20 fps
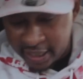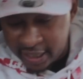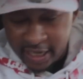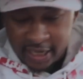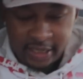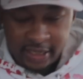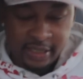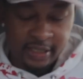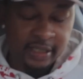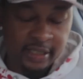a
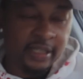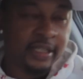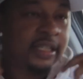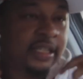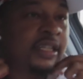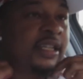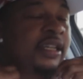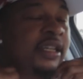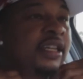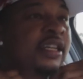cut.
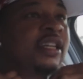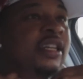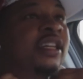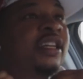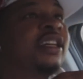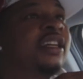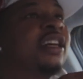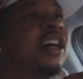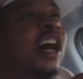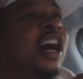
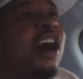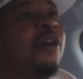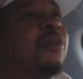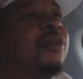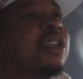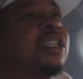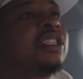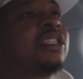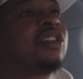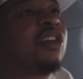I
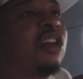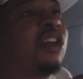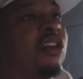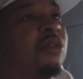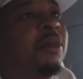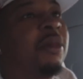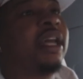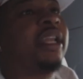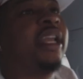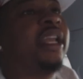don't want this shit
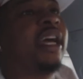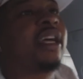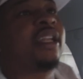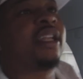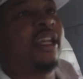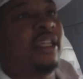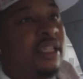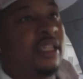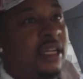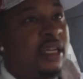all on my
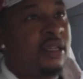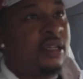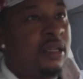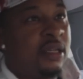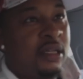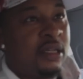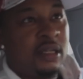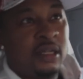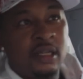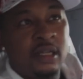neck like that,
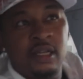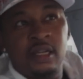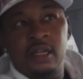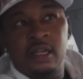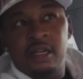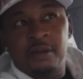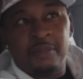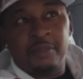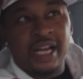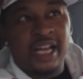
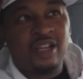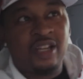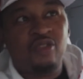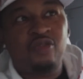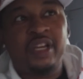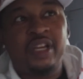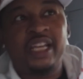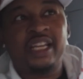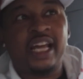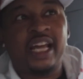but I
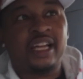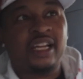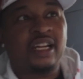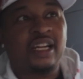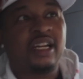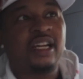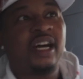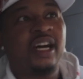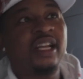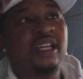do need like
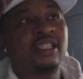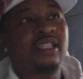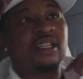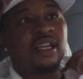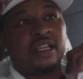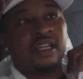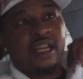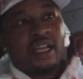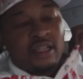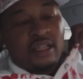a cut or
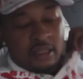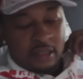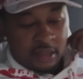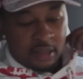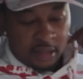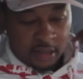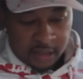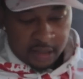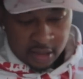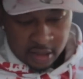something. Like,
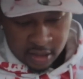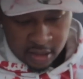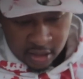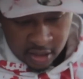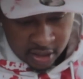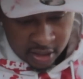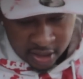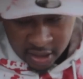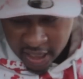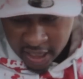
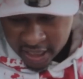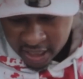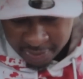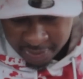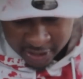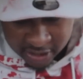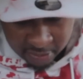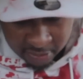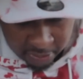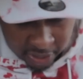I
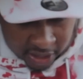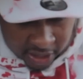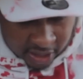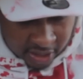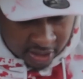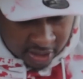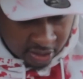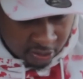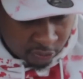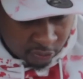gotta put some
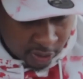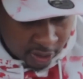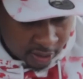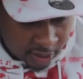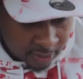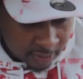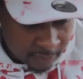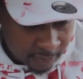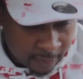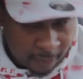blood
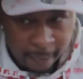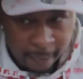somewhere